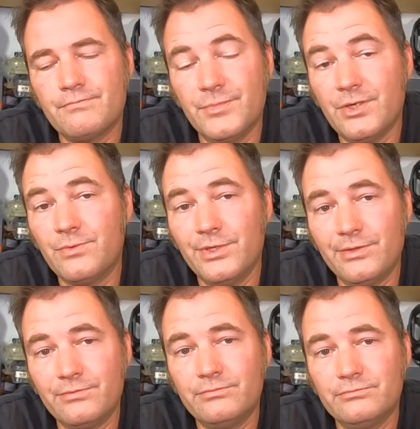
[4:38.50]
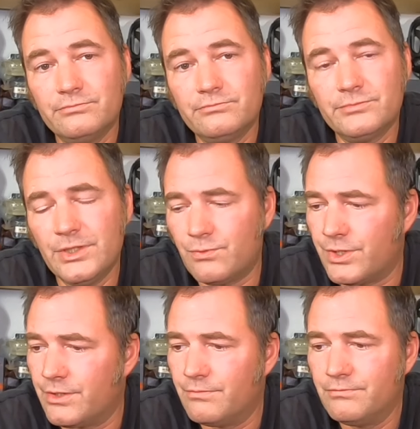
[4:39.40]
but it will. It
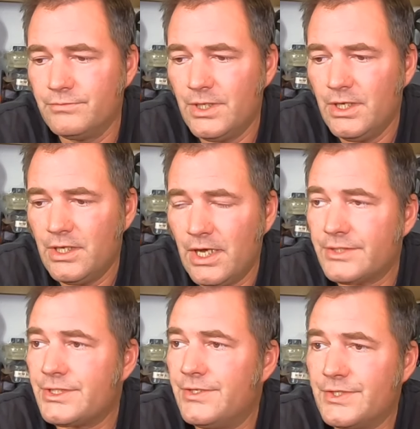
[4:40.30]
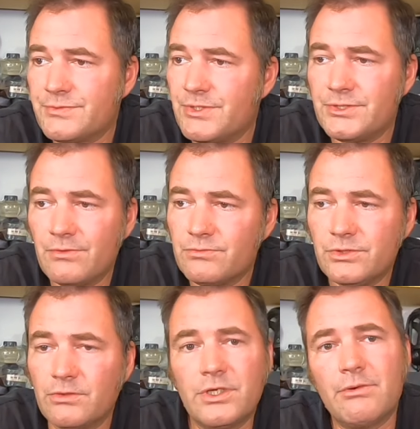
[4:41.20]
will. I'll tell you this much. Don't
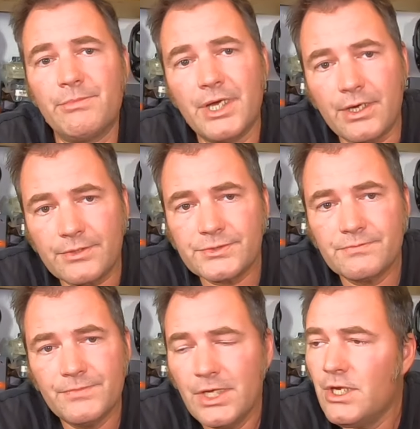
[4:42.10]
come to my house.